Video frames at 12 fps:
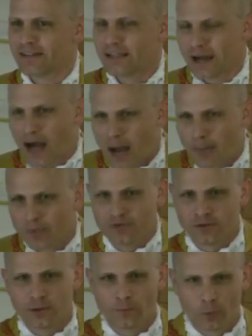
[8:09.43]
It's the
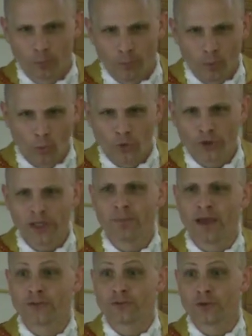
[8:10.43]
opposite of the
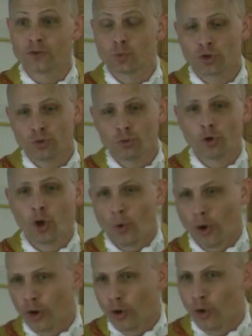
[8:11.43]
boring message where you
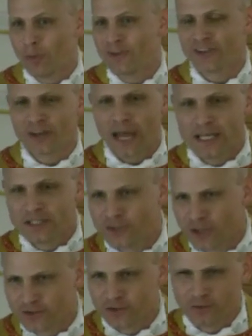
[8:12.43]
go home and
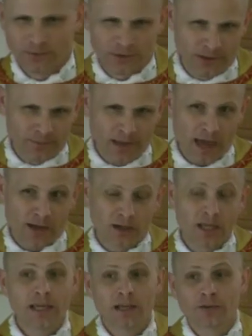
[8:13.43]
tonight doesn't really
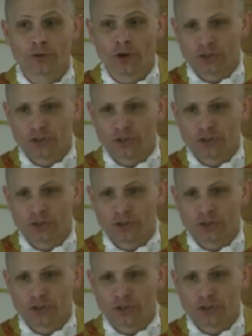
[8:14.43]
matter